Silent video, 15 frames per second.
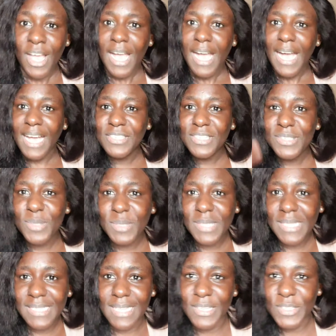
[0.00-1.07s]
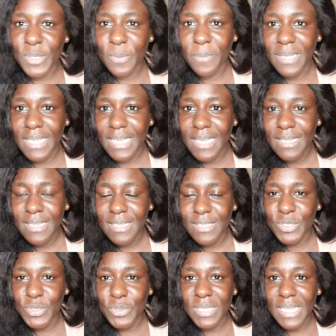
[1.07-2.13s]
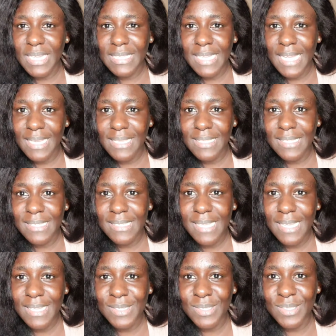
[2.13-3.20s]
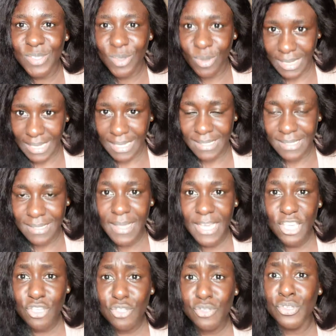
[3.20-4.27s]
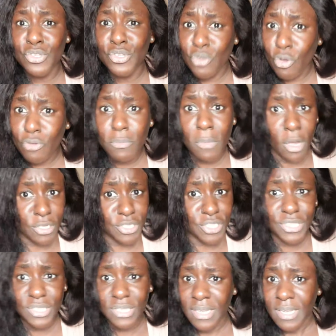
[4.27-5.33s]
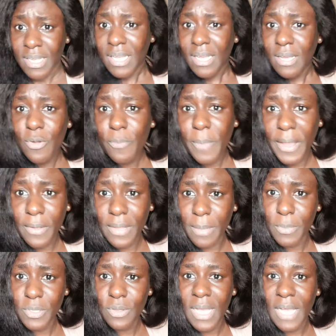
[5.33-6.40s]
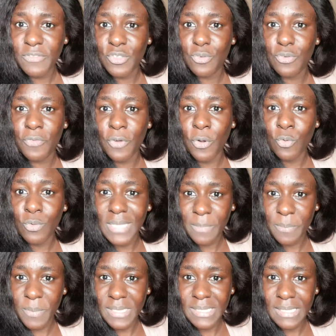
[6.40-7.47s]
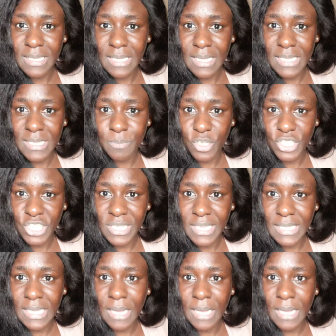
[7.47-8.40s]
I just noticed that somebody donated $6. Thank you so much. Oh my god, I'm going to have to look for who that person is much later.